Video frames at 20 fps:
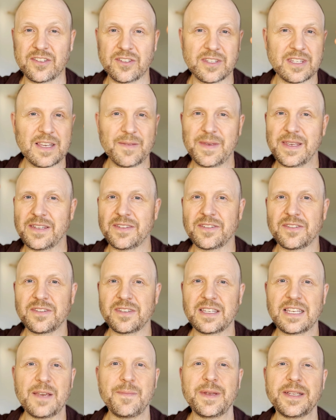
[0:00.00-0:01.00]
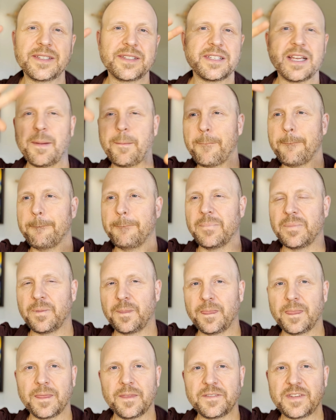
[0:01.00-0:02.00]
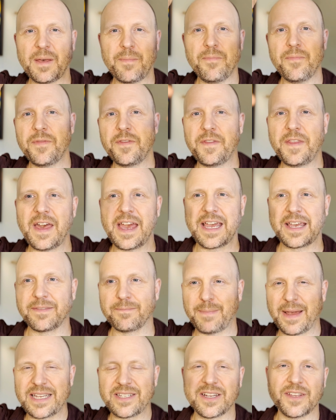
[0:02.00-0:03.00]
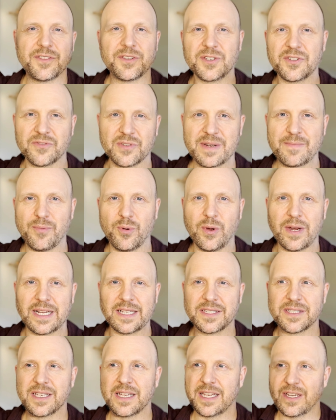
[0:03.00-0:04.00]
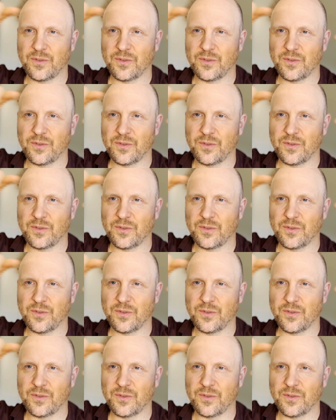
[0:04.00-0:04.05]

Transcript: give me something based on those 3 points.